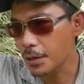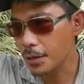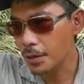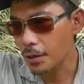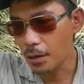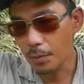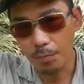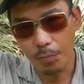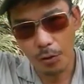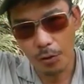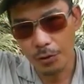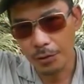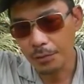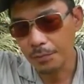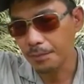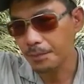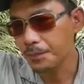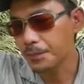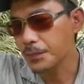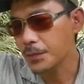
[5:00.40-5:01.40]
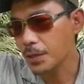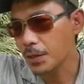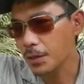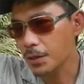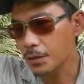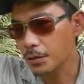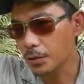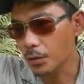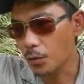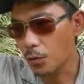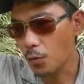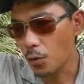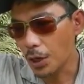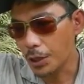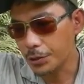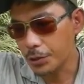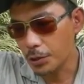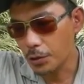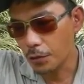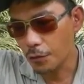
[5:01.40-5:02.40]
upon? the whole
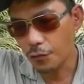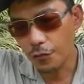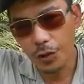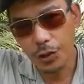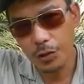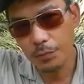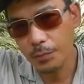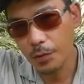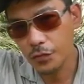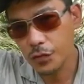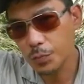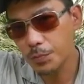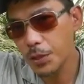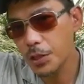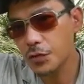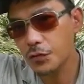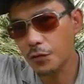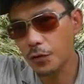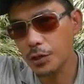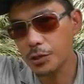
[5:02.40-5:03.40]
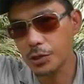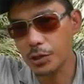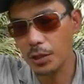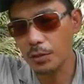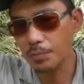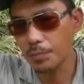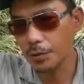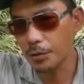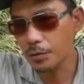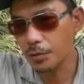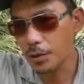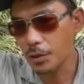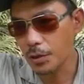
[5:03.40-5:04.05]
idea of freedom of speech, for example,